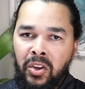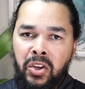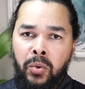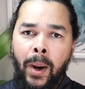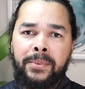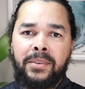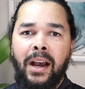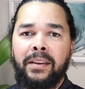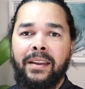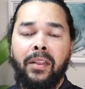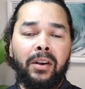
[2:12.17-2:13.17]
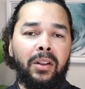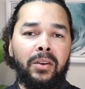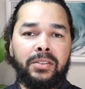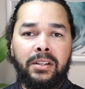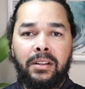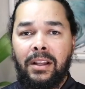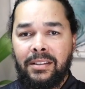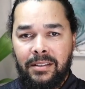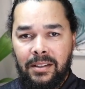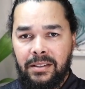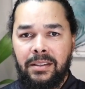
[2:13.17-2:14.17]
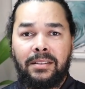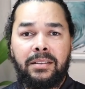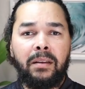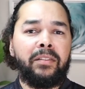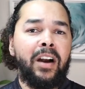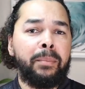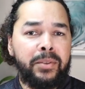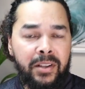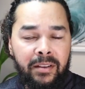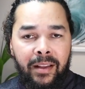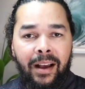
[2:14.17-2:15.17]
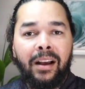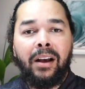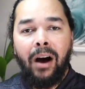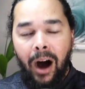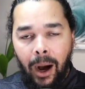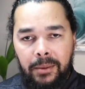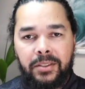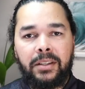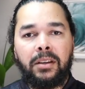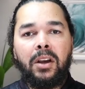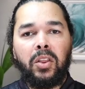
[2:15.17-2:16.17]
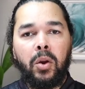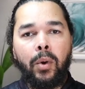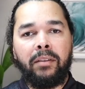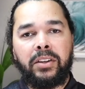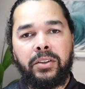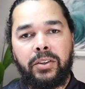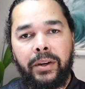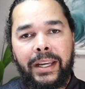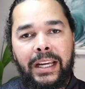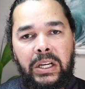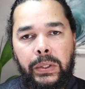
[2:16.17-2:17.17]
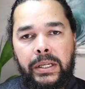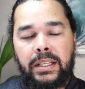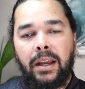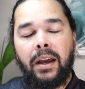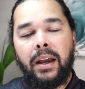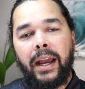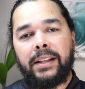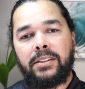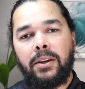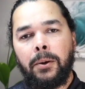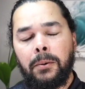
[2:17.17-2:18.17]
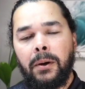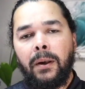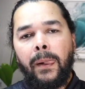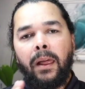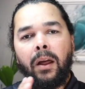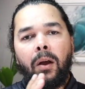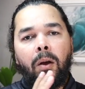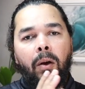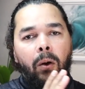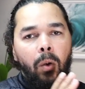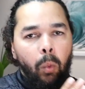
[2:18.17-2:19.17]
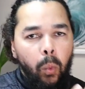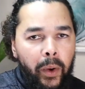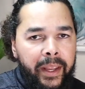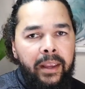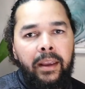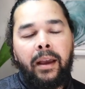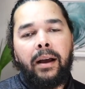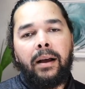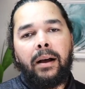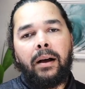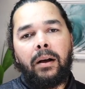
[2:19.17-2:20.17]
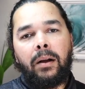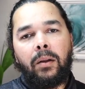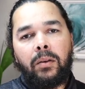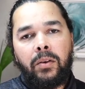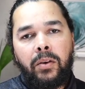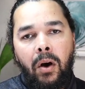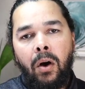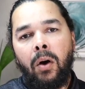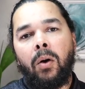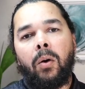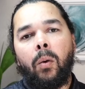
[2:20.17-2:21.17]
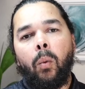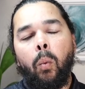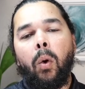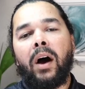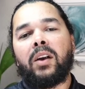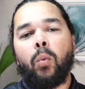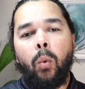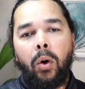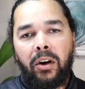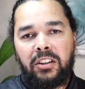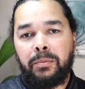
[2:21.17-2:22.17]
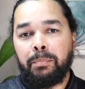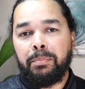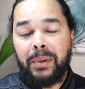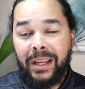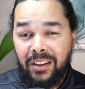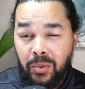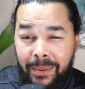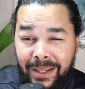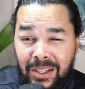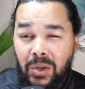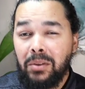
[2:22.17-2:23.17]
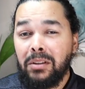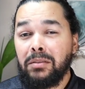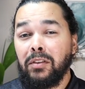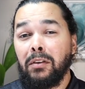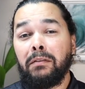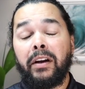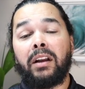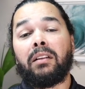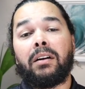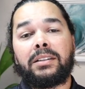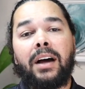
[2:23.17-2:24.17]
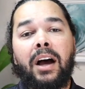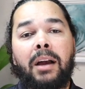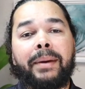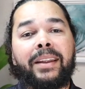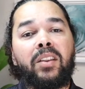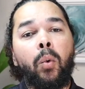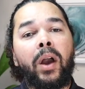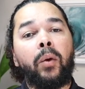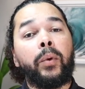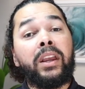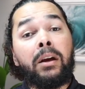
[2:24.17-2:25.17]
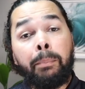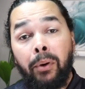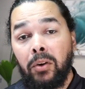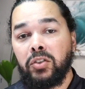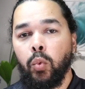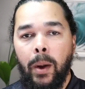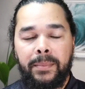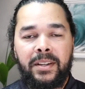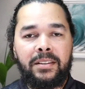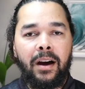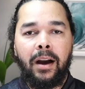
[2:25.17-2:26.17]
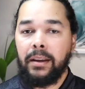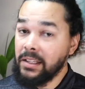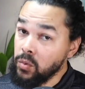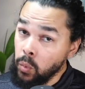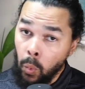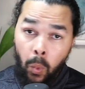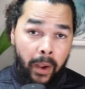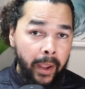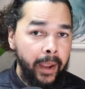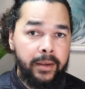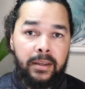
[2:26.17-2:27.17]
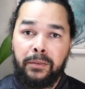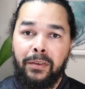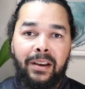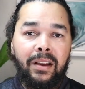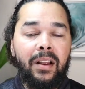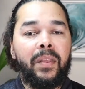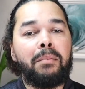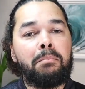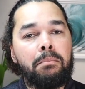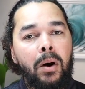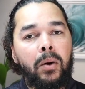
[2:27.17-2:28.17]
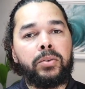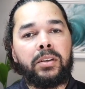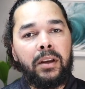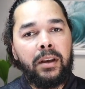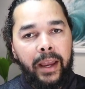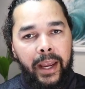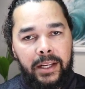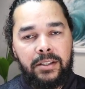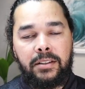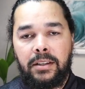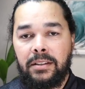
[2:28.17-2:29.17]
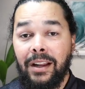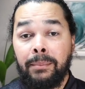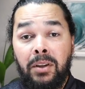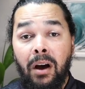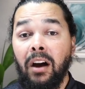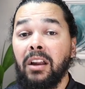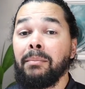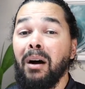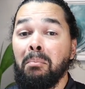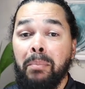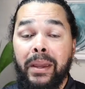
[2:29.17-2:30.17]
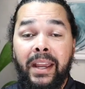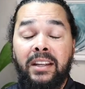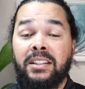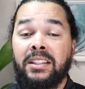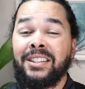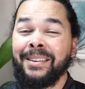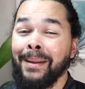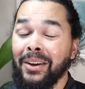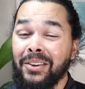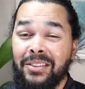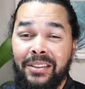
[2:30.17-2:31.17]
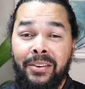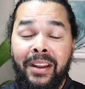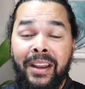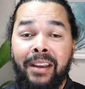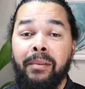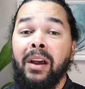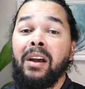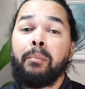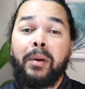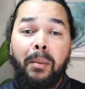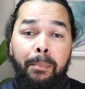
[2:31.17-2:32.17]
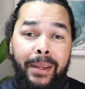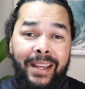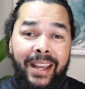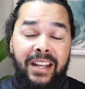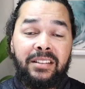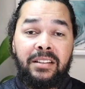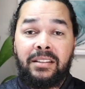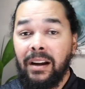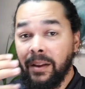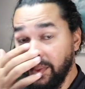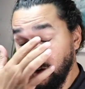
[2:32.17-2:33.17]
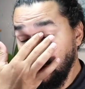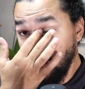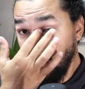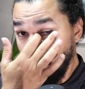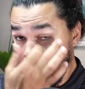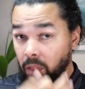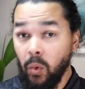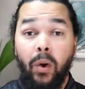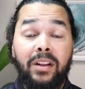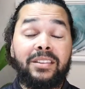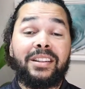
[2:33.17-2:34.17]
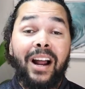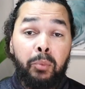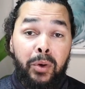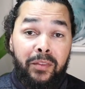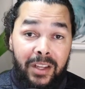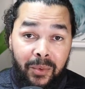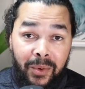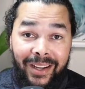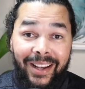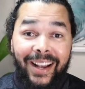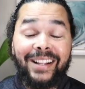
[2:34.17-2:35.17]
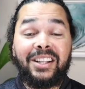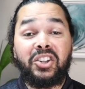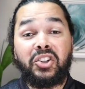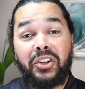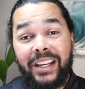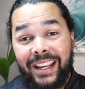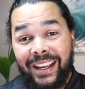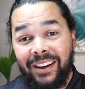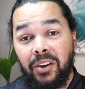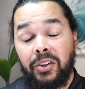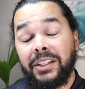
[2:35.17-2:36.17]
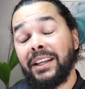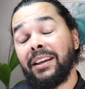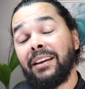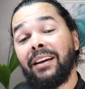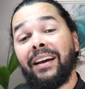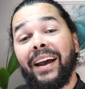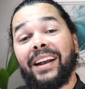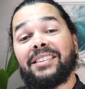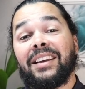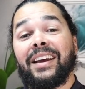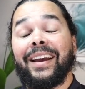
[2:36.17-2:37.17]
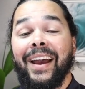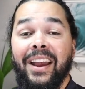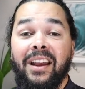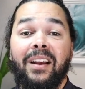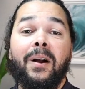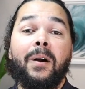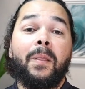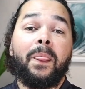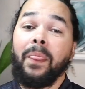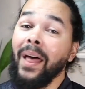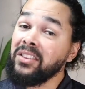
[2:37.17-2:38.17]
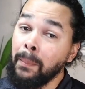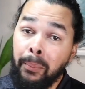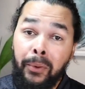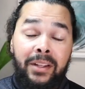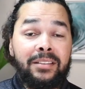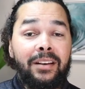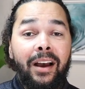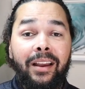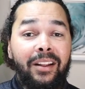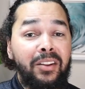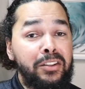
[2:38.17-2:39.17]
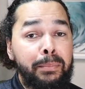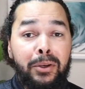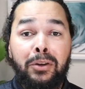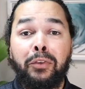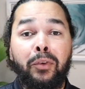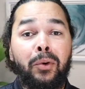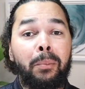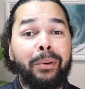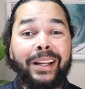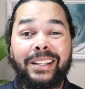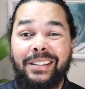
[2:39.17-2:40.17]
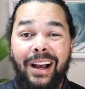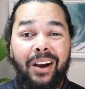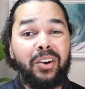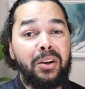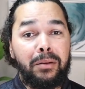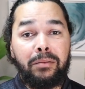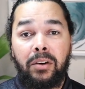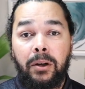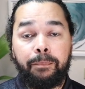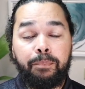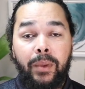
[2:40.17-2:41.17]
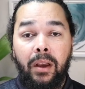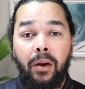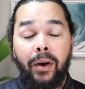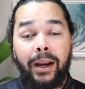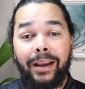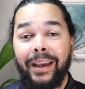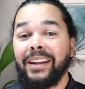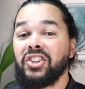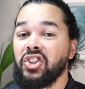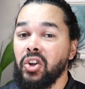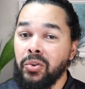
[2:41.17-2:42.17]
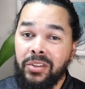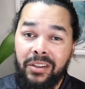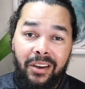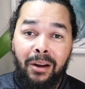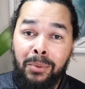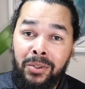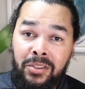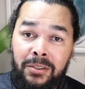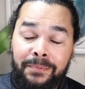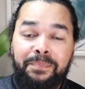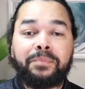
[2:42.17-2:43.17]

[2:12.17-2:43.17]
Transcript: New website, now they're closing 60 to 75% of that. Obviously the revenue is going to increase. And so we know what works because we've been doing this for a very long time. And the way we approach web design is way different than most agencies. And I'm talking about big agencies. I'm not going to say their name, but the big agencies out there are the ones that I'm reviewing and critiquing and saying, hey, that's a pretty site. It looks beautiful, but it's not going to convert, right? And it shows in the numbers.